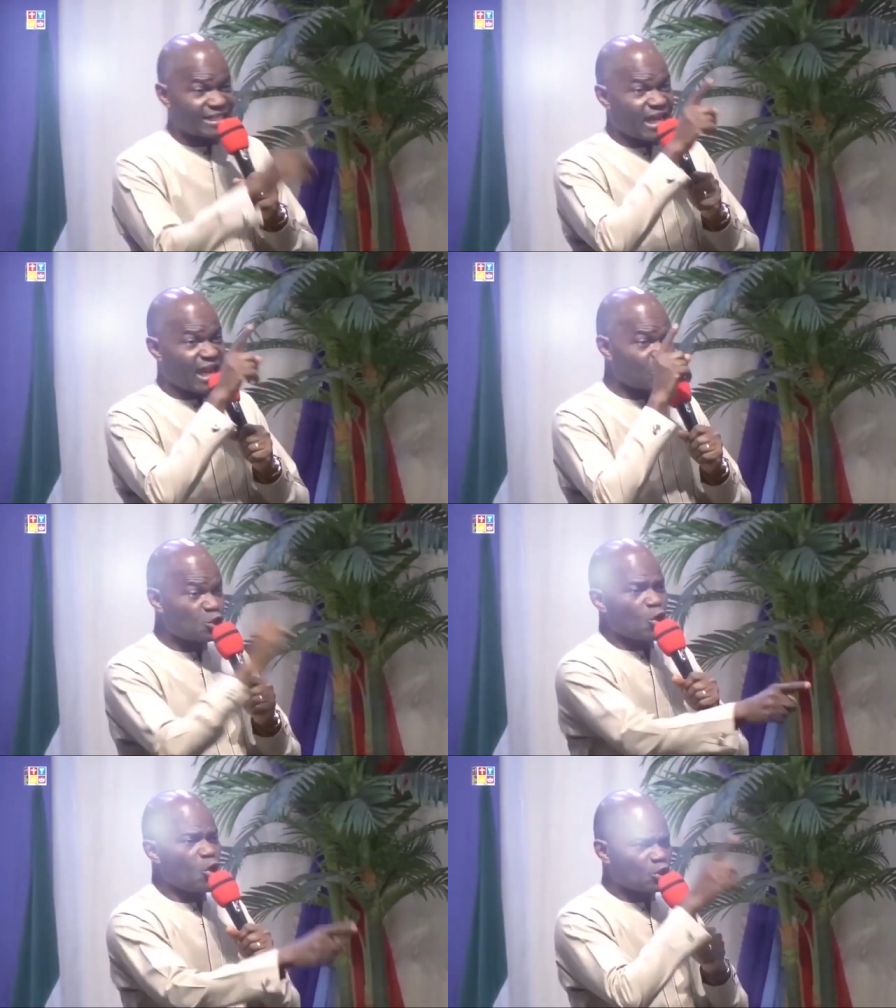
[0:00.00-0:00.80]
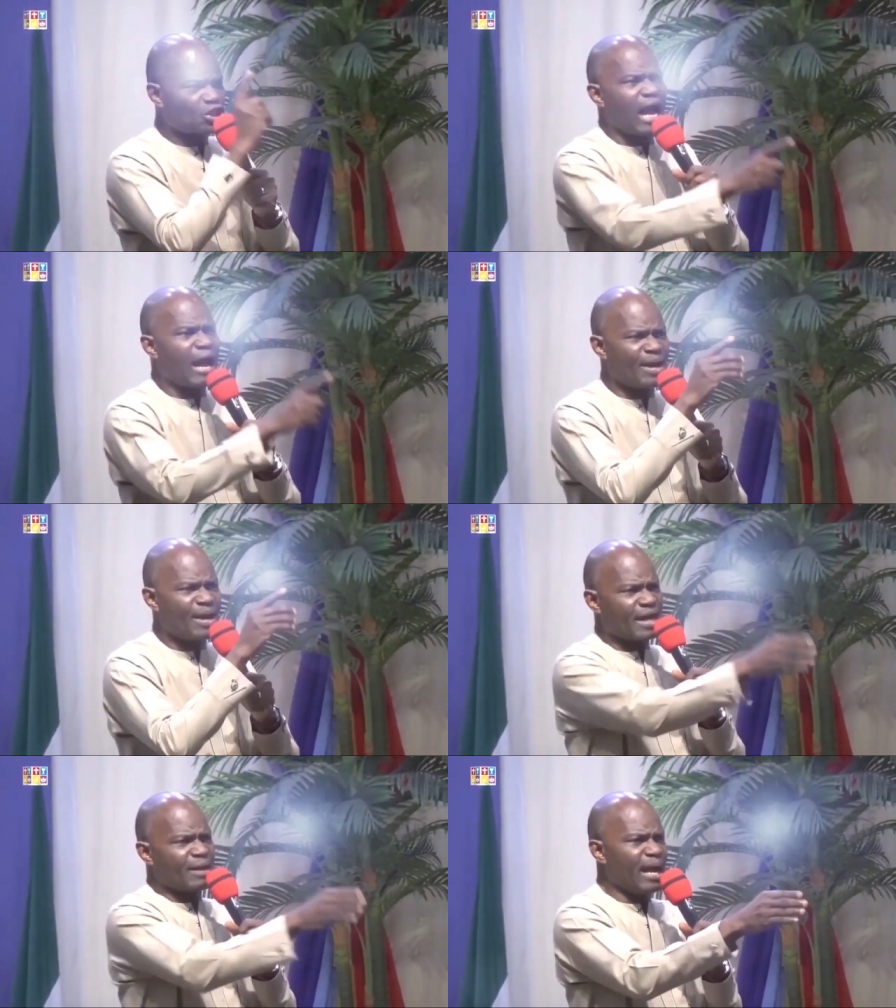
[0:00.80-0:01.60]
say you shall
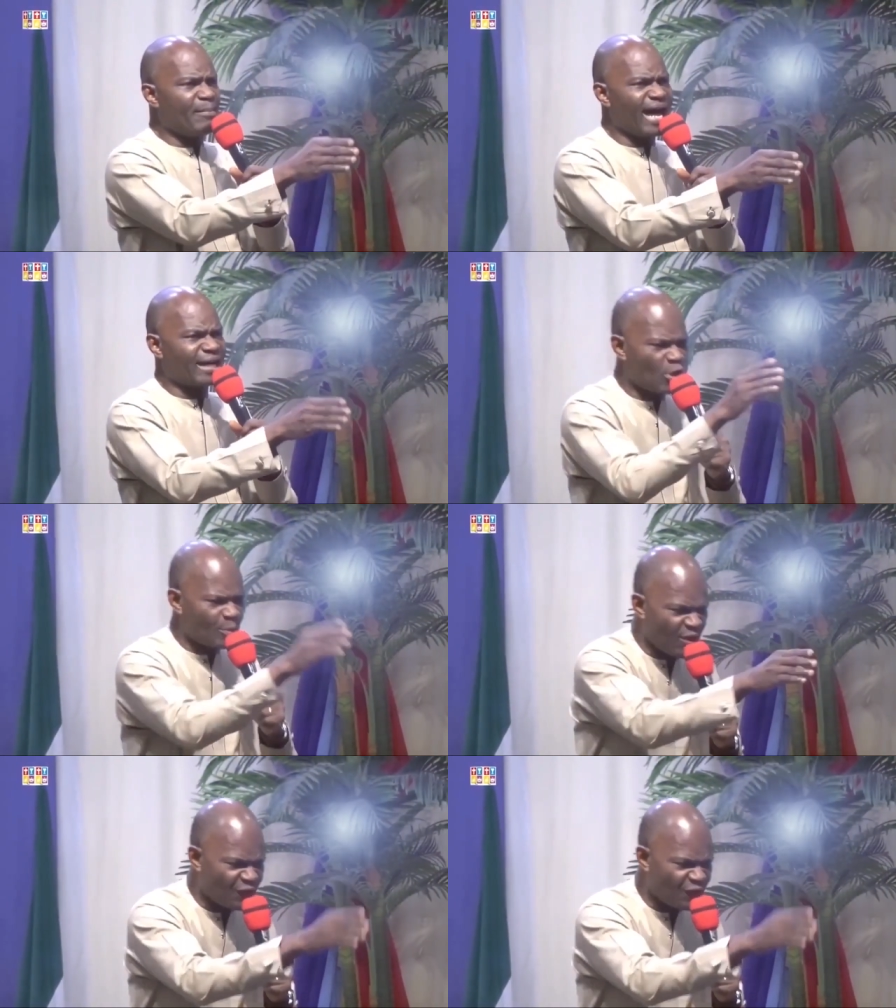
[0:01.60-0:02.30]
be remembered to be